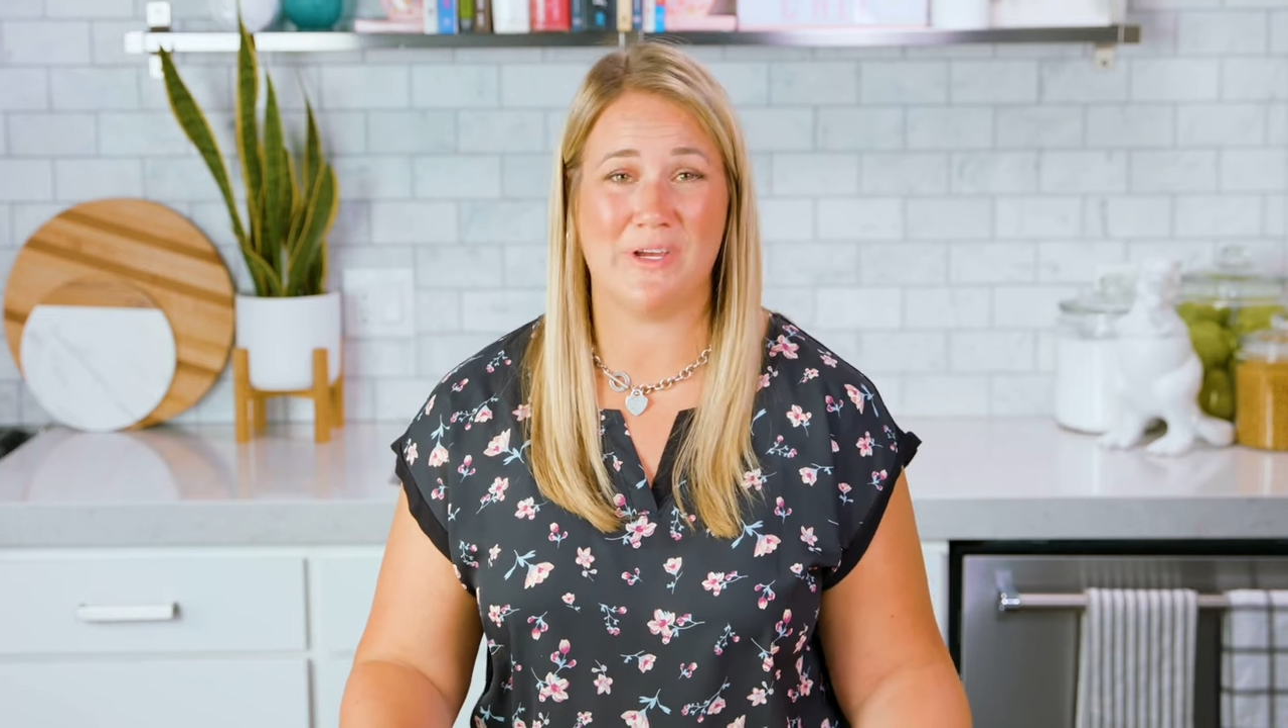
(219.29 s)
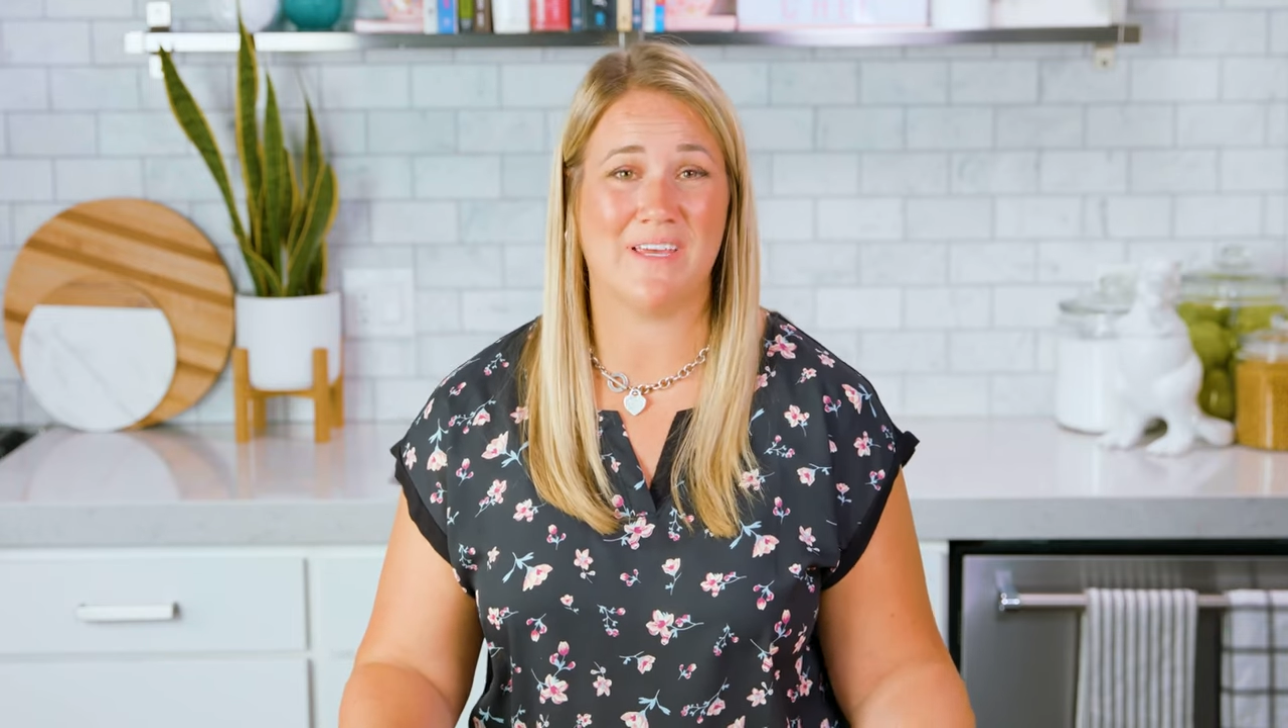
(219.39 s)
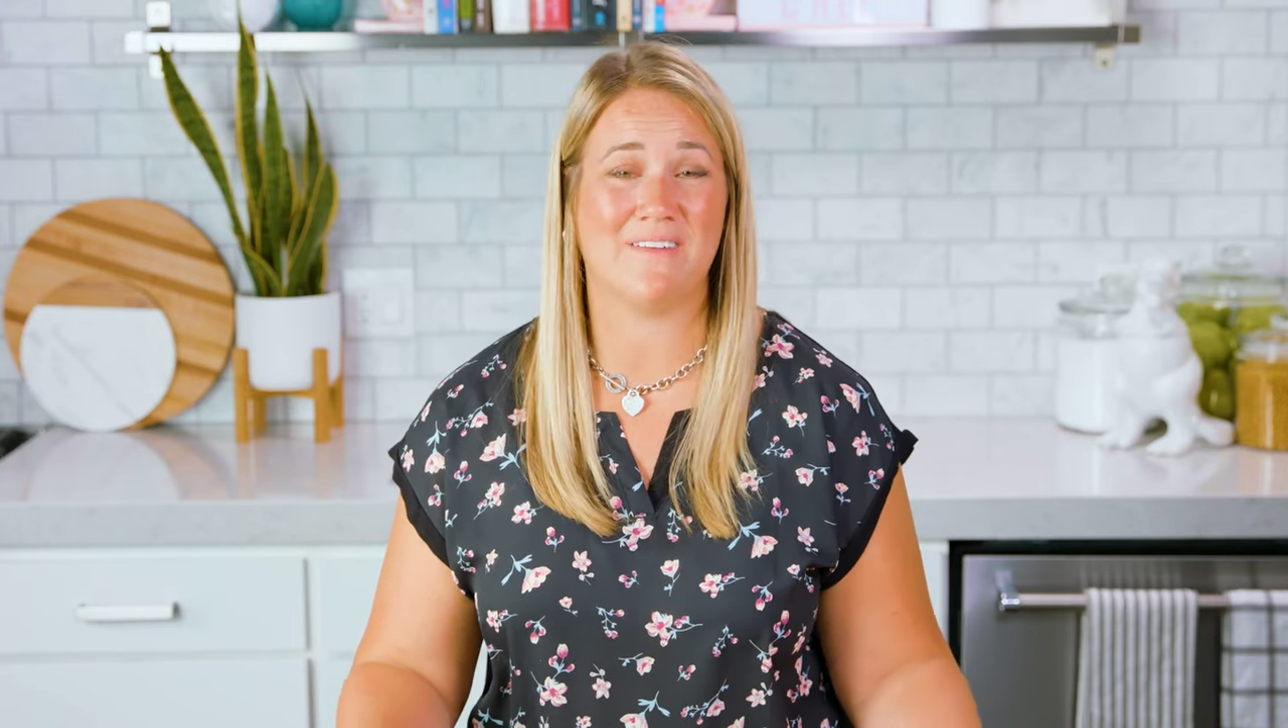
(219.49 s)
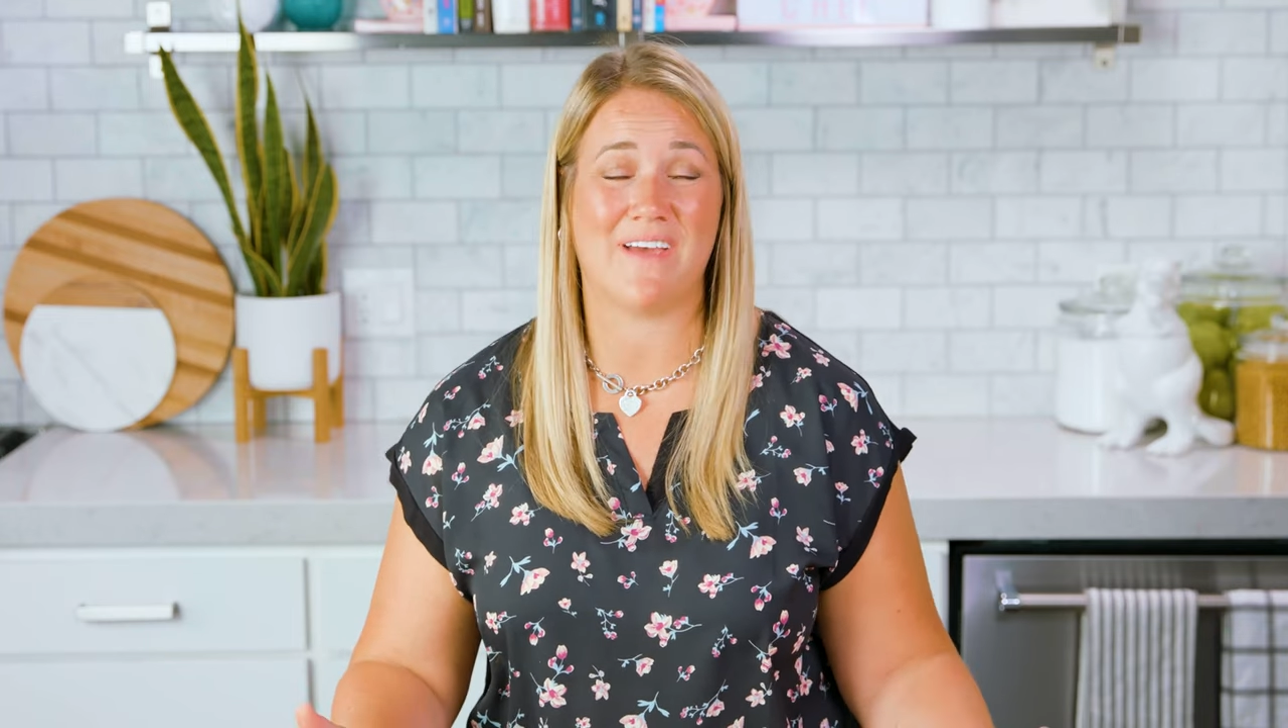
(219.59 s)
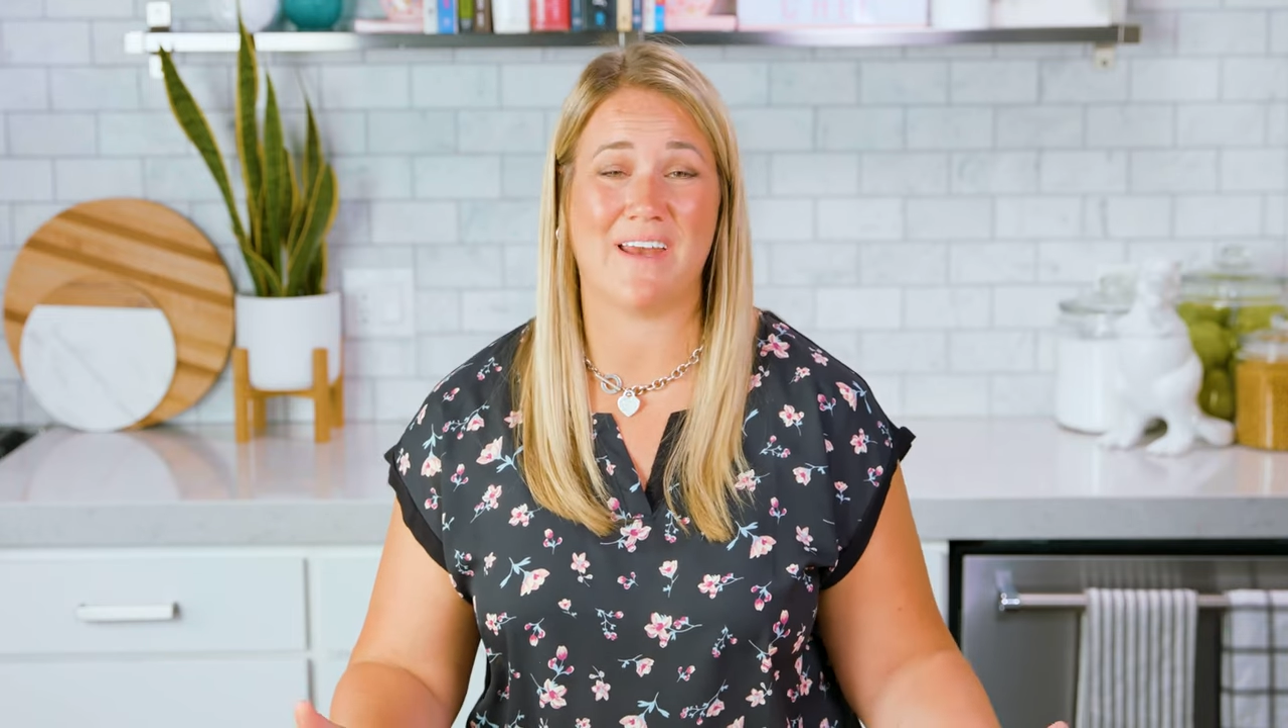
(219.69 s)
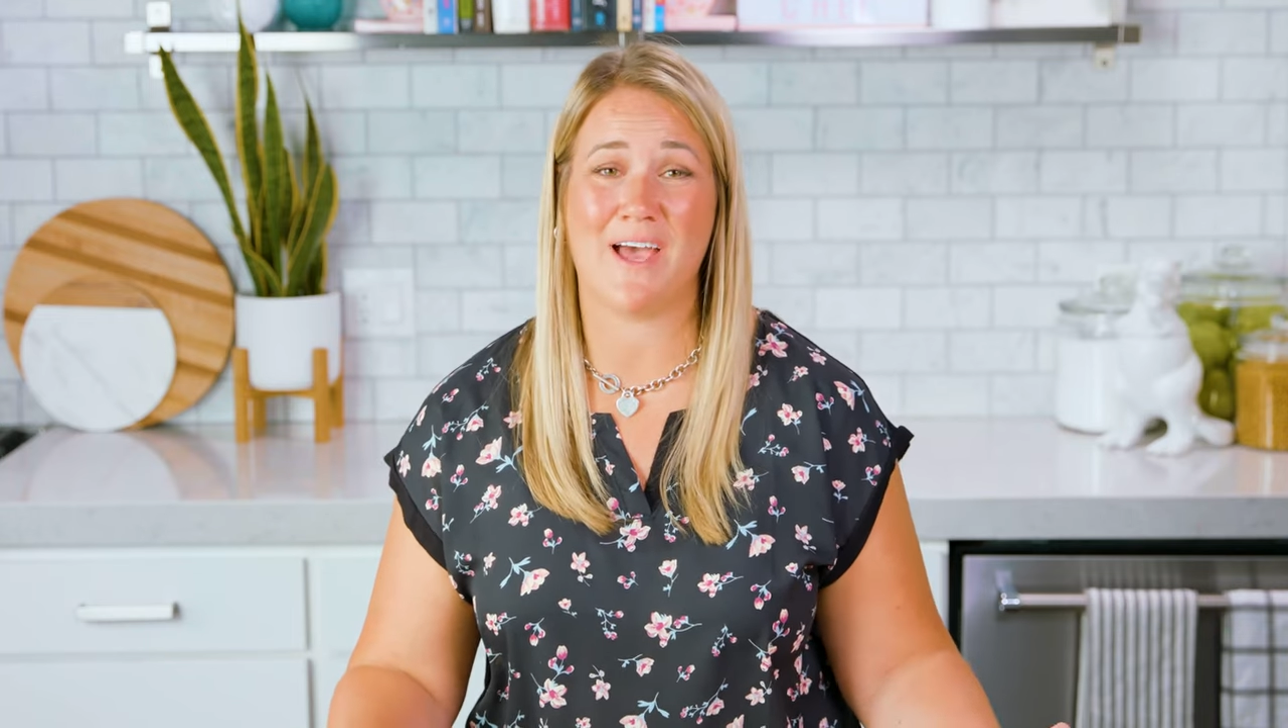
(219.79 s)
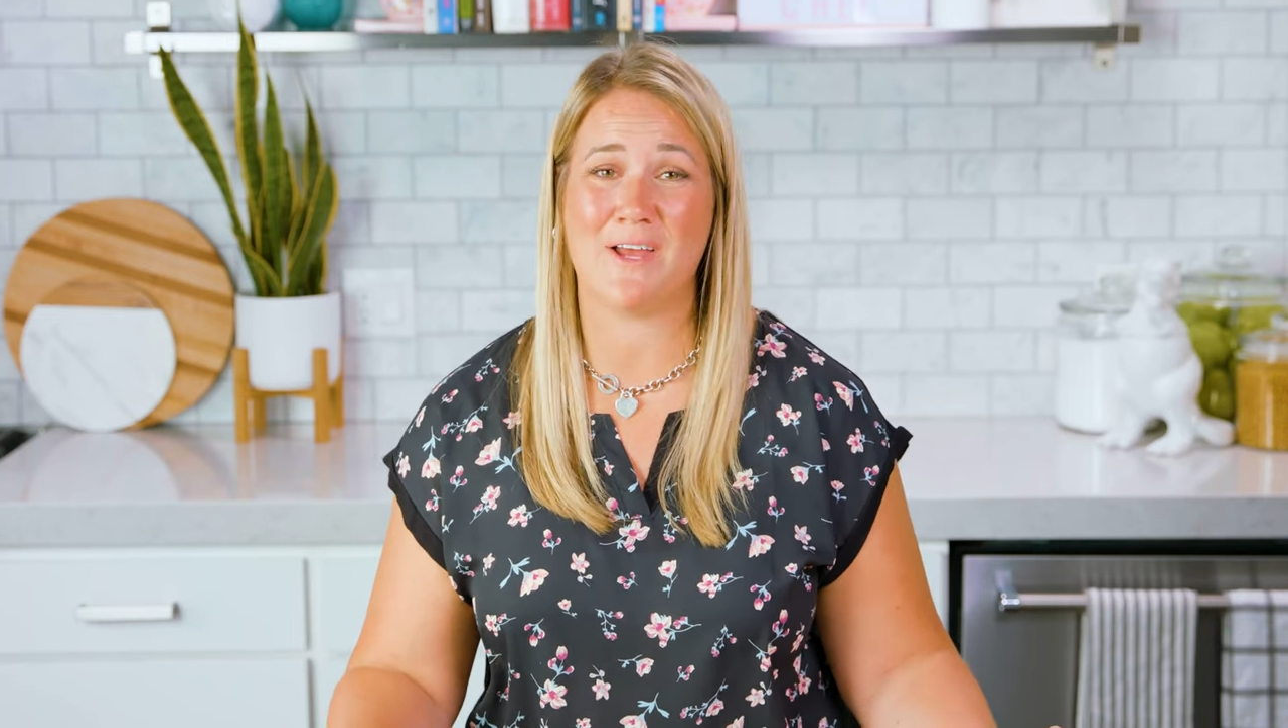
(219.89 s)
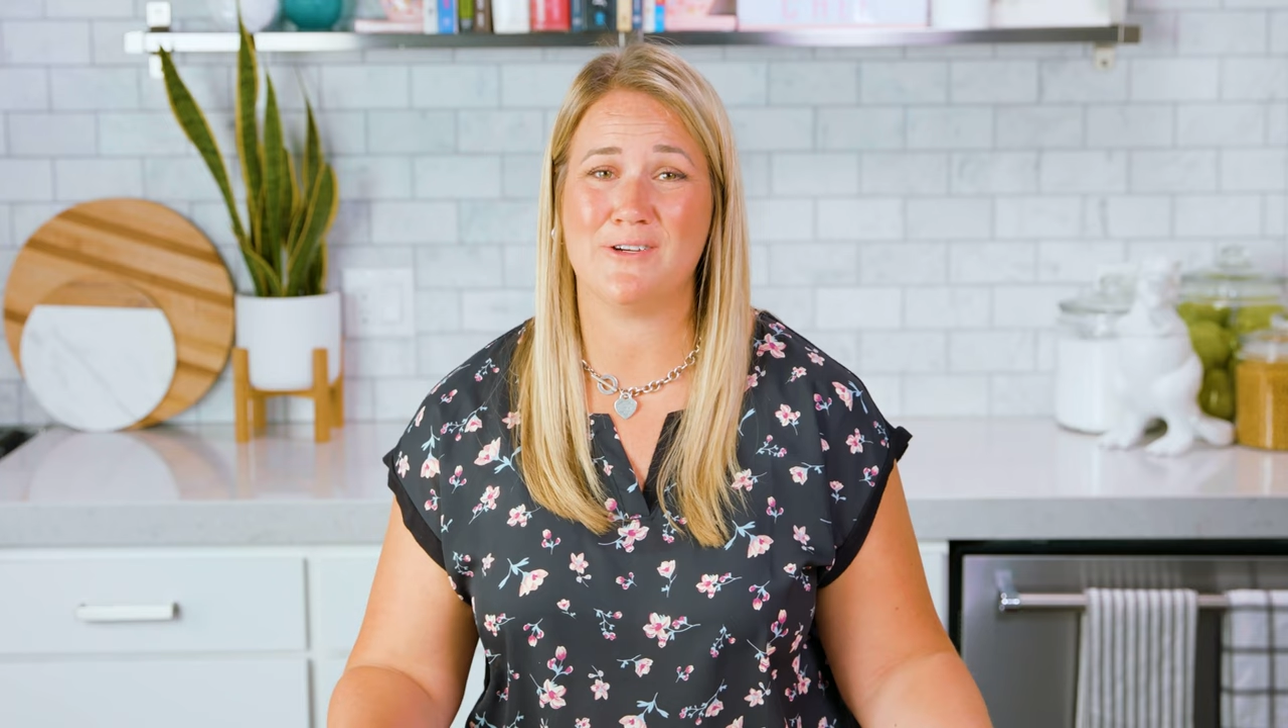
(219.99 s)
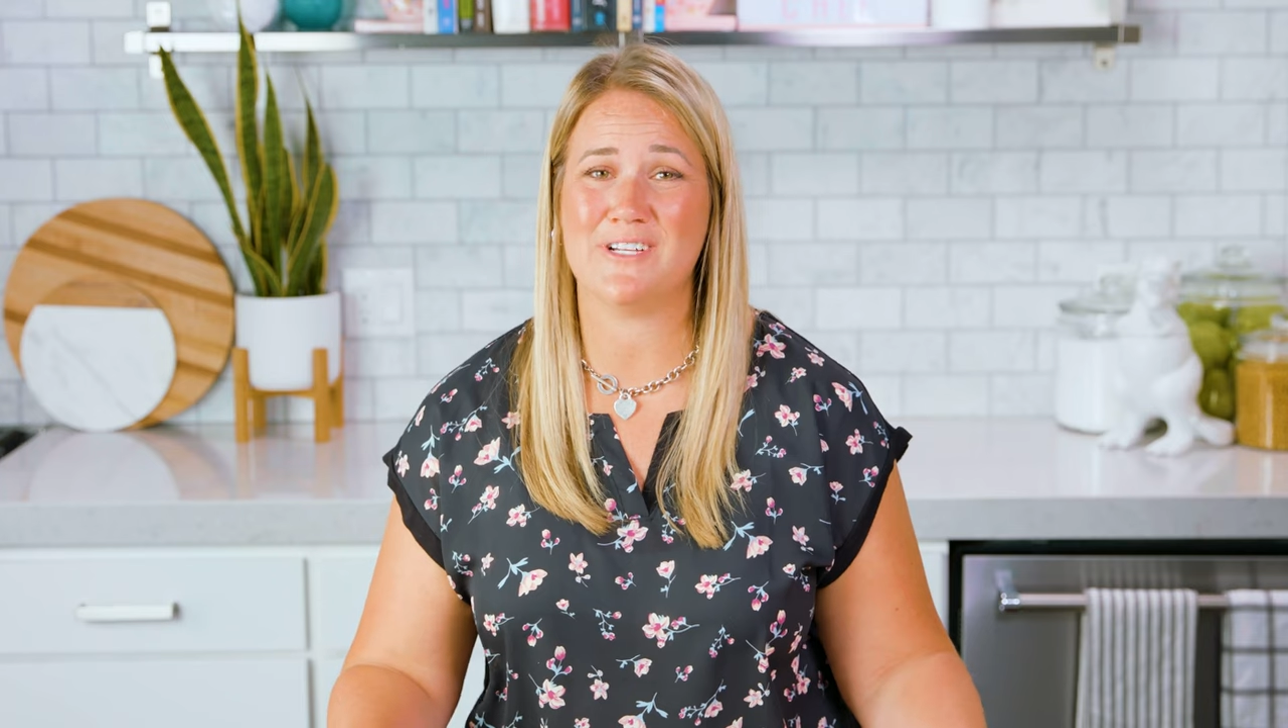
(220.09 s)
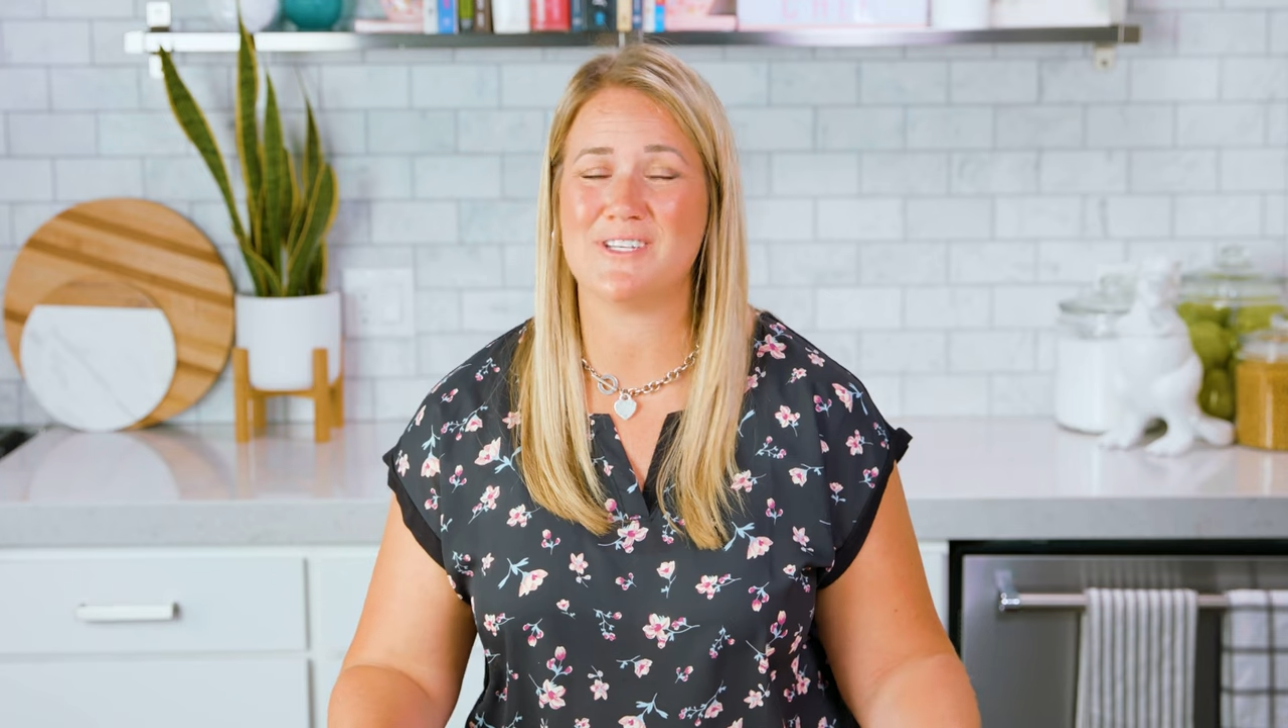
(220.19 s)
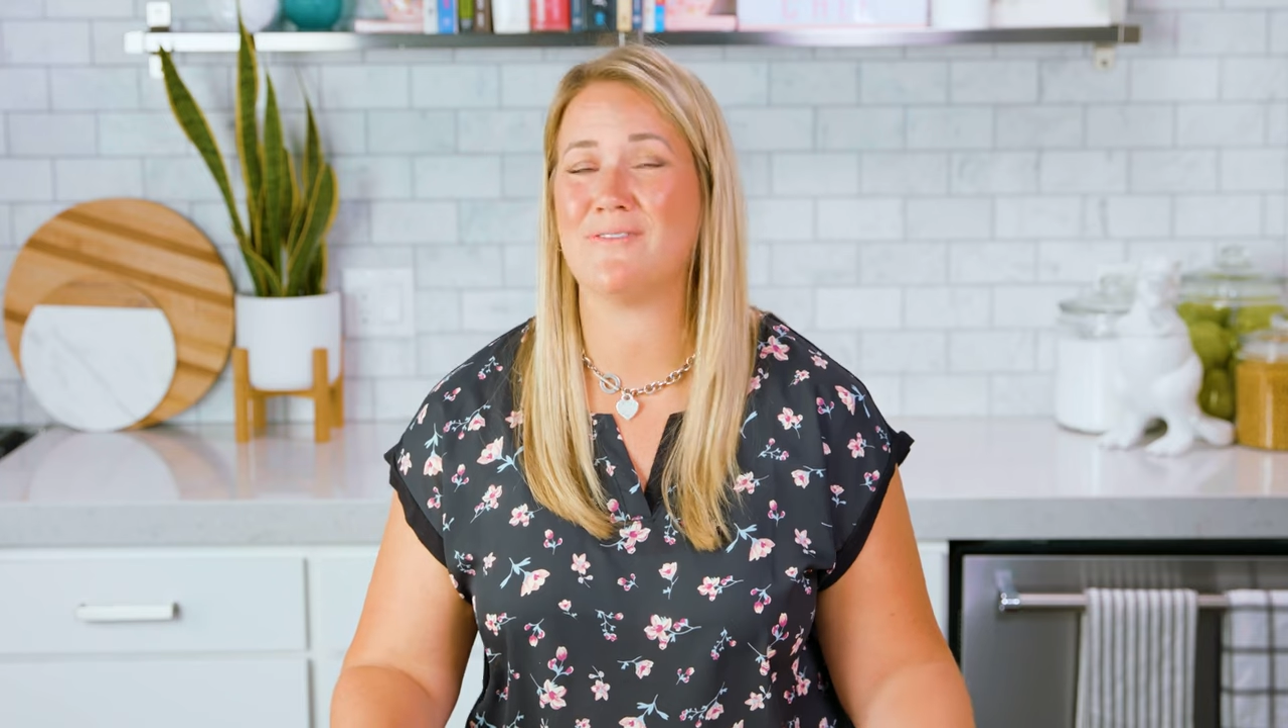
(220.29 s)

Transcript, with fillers: where you can find hundreds